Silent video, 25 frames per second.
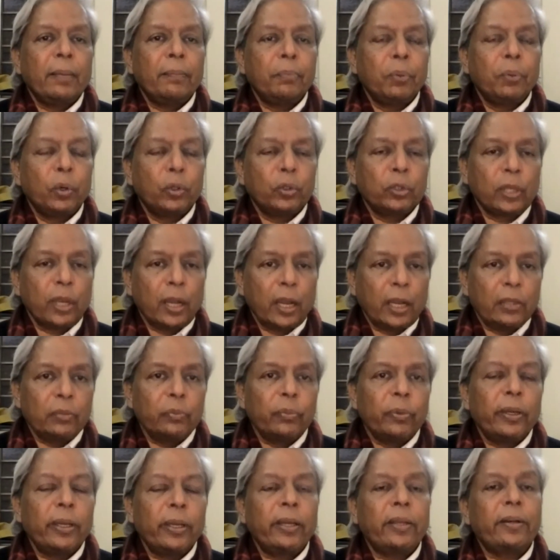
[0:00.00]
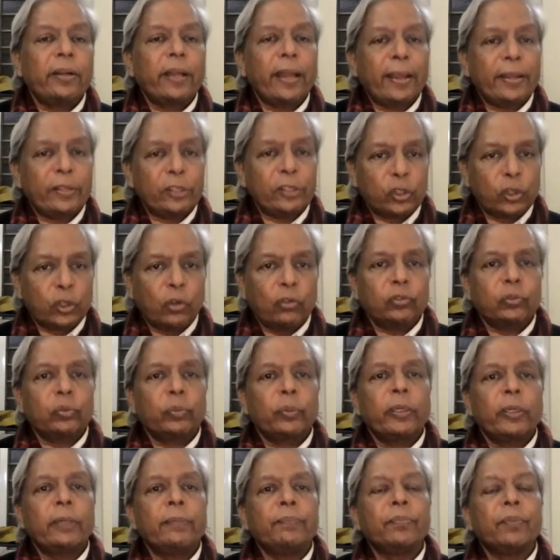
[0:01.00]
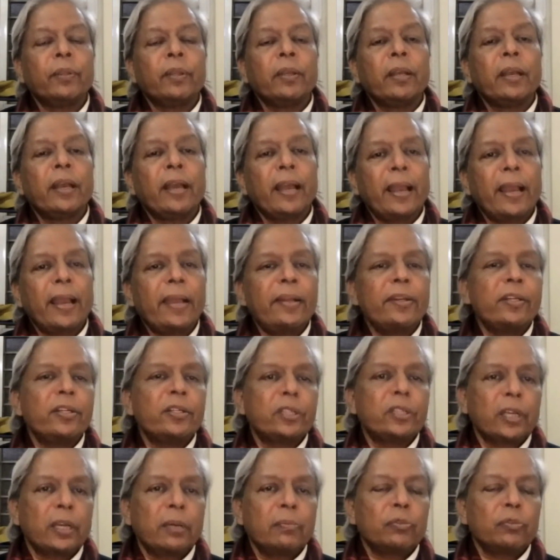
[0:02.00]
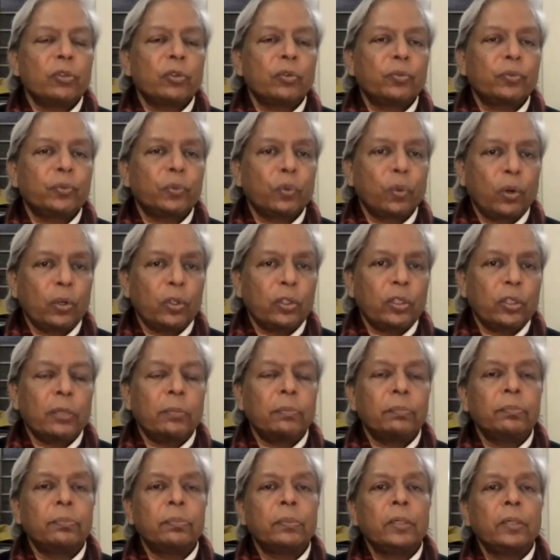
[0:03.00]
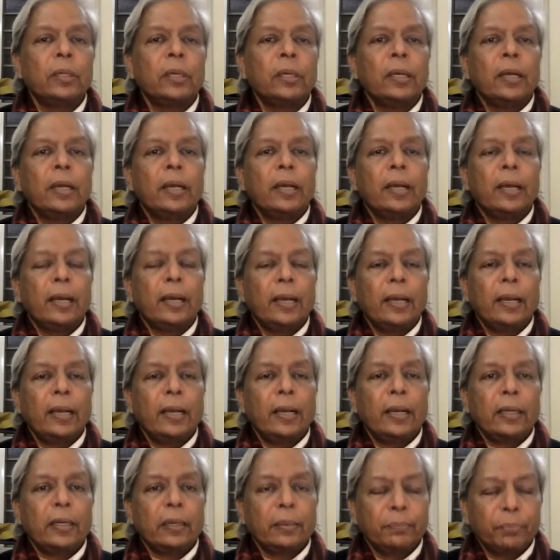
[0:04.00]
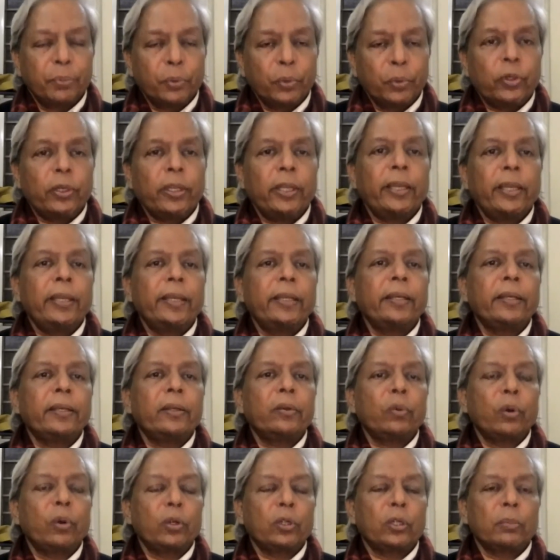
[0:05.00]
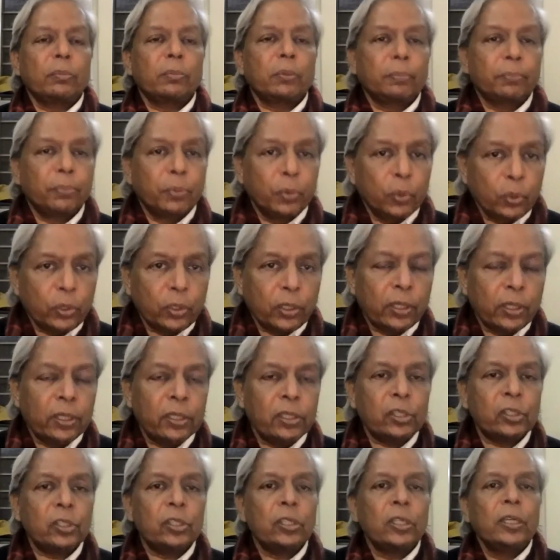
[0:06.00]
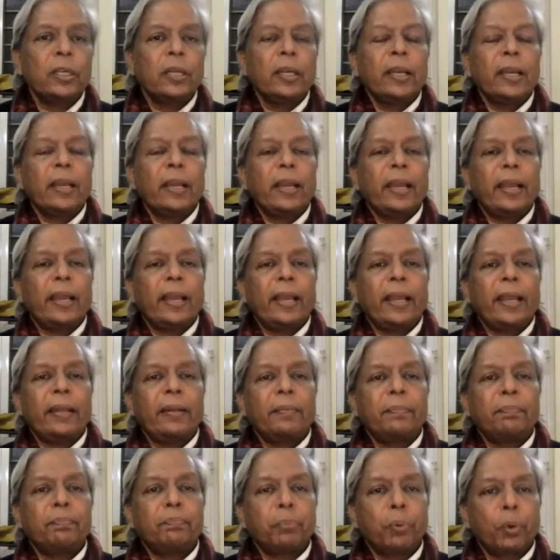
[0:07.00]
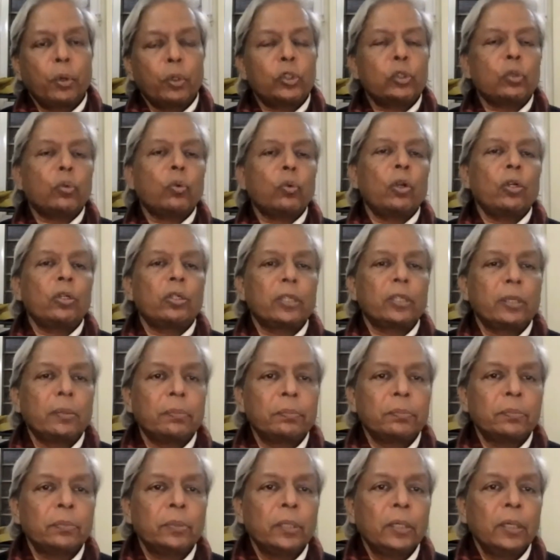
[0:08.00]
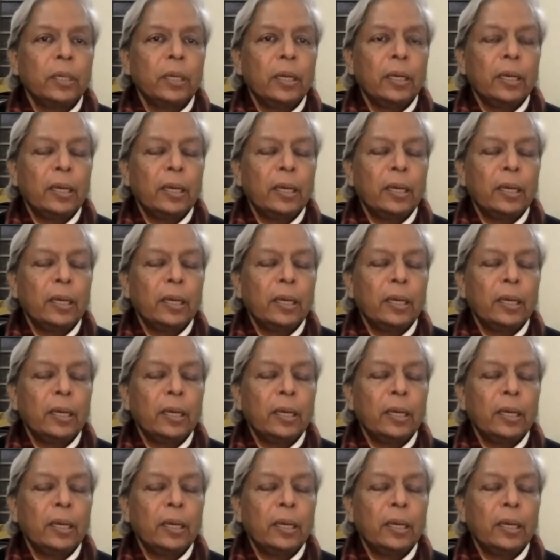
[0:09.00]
both hardware and software, and in terms of quantum computing, quantum computers, and post-quantum